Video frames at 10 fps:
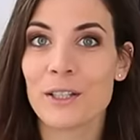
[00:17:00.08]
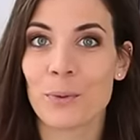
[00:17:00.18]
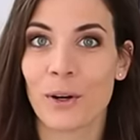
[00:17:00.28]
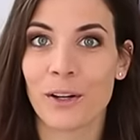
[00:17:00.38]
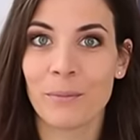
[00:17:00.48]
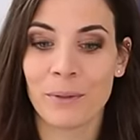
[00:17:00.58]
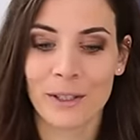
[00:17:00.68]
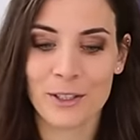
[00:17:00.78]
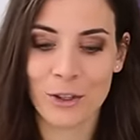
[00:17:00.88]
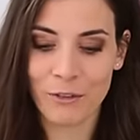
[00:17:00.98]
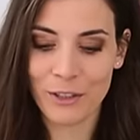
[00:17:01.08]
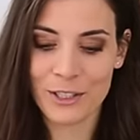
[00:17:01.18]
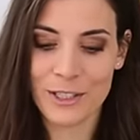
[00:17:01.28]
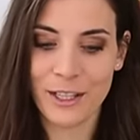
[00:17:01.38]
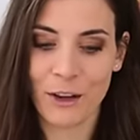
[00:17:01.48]
this one, because
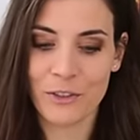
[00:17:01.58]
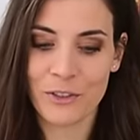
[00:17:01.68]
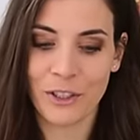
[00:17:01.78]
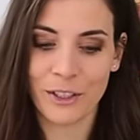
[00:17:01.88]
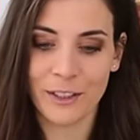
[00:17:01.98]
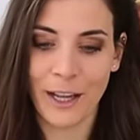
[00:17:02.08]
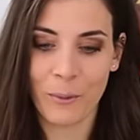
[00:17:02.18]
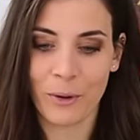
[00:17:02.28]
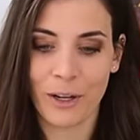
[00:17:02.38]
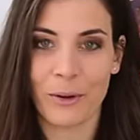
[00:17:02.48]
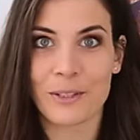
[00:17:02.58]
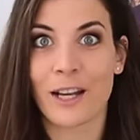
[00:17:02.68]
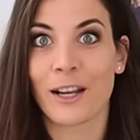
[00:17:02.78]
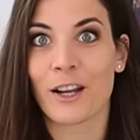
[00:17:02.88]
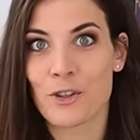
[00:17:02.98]
obviously after I did that one, I was
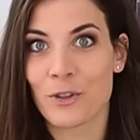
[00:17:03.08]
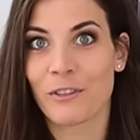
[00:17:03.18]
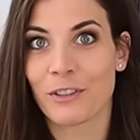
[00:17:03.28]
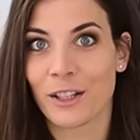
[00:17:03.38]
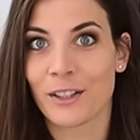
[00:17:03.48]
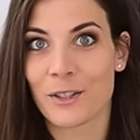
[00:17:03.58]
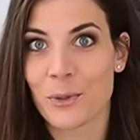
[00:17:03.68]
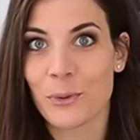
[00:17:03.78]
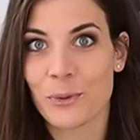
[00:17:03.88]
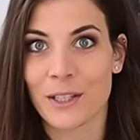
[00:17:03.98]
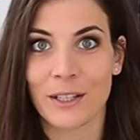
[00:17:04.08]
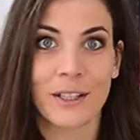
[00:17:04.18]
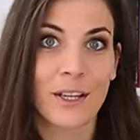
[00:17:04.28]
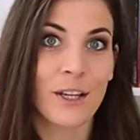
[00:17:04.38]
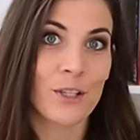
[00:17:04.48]
like, I should have done the
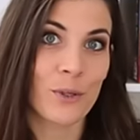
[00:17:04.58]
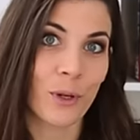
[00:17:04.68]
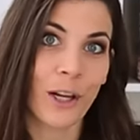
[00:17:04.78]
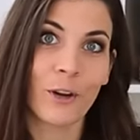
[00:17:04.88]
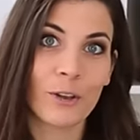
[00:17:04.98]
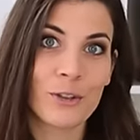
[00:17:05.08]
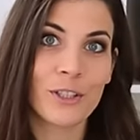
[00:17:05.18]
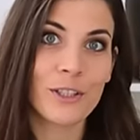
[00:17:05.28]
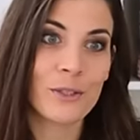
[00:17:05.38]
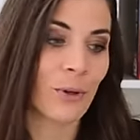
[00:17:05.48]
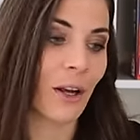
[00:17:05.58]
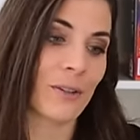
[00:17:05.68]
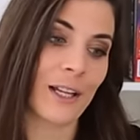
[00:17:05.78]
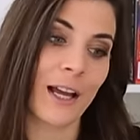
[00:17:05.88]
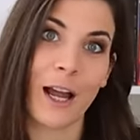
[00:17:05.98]
sorting. So when I got to this one, I
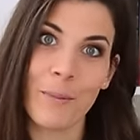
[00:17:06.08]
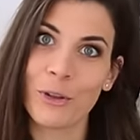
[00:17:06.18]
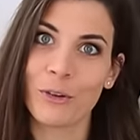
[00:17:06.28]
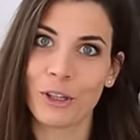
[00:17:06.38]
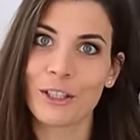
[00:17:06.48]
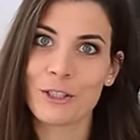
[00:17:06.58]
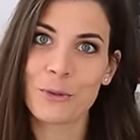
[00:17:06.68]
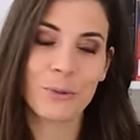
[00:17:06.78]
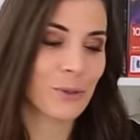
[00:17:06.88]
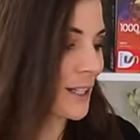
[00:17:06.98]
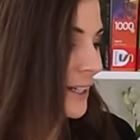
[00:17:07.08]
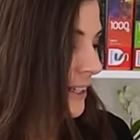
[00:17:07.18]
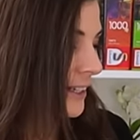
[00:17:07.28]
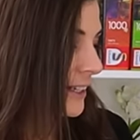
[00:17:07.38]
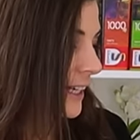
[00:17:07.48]
was like, I'm doing the sorting.